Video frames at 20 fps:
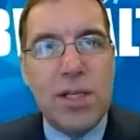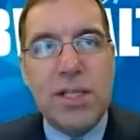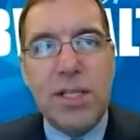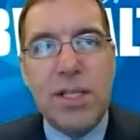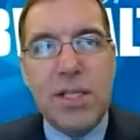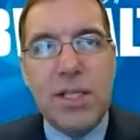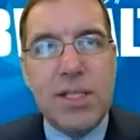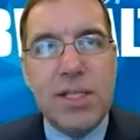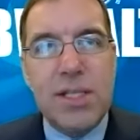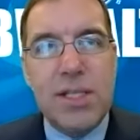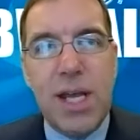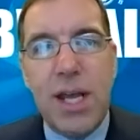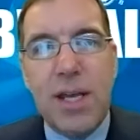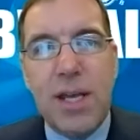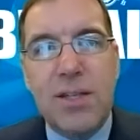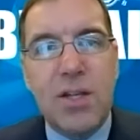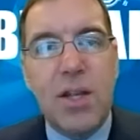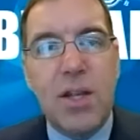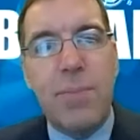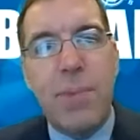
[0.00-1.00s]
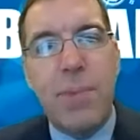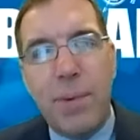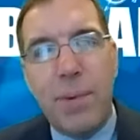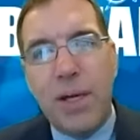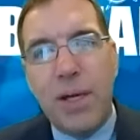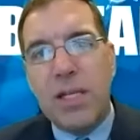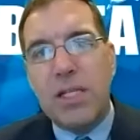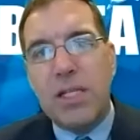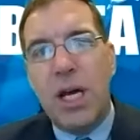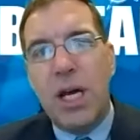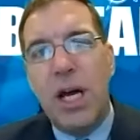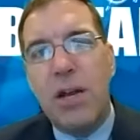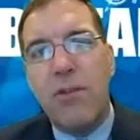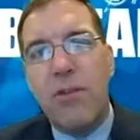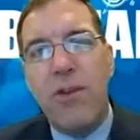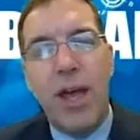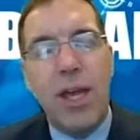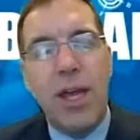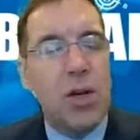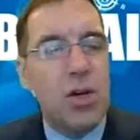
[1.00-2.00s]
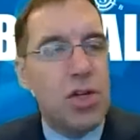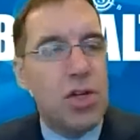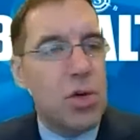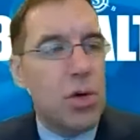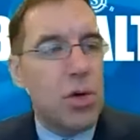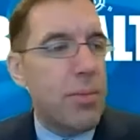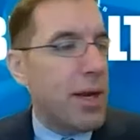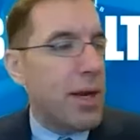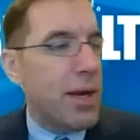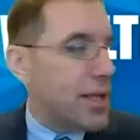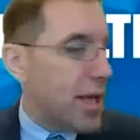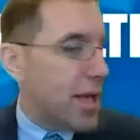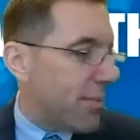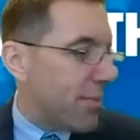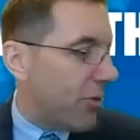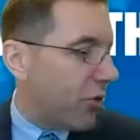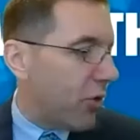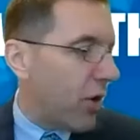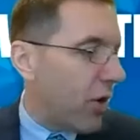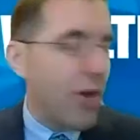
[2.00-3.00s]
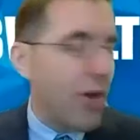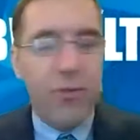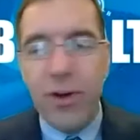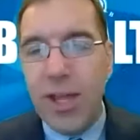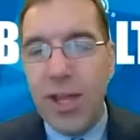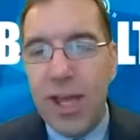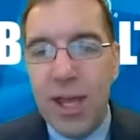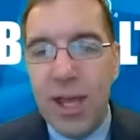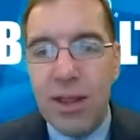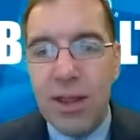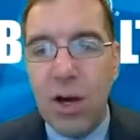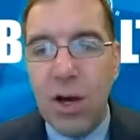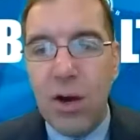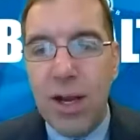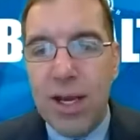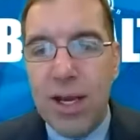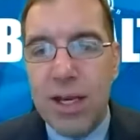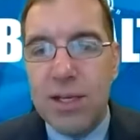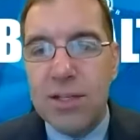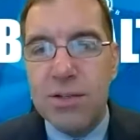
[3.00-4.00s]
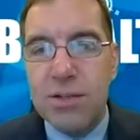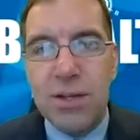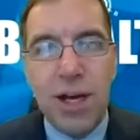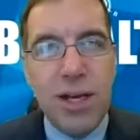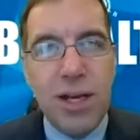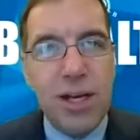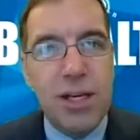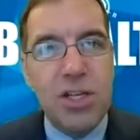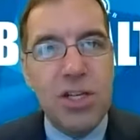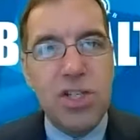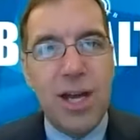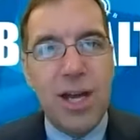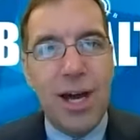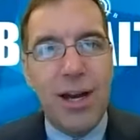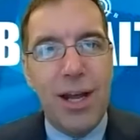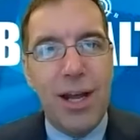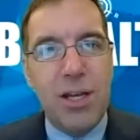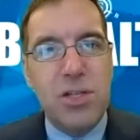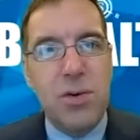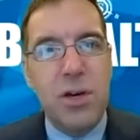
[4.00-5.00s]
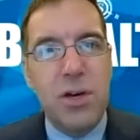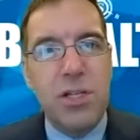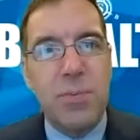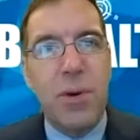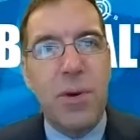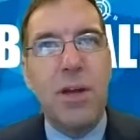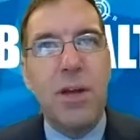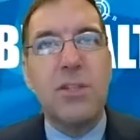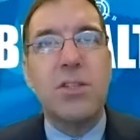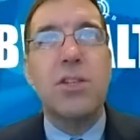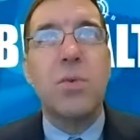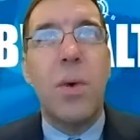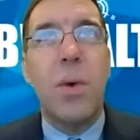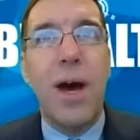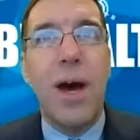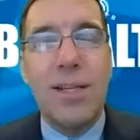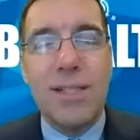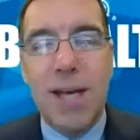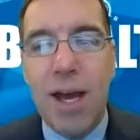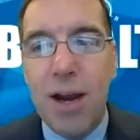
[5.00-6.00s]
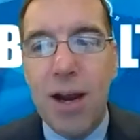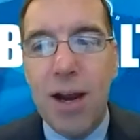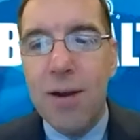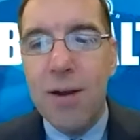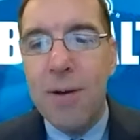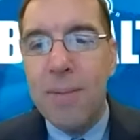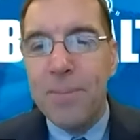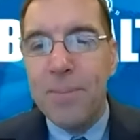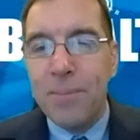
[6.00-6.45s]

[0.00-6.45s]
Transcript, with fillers: and succinct so that people get a ton of value in a short amount of time. Before I forget, though, I need this. I need to shout out to our sponsors, WizeHire.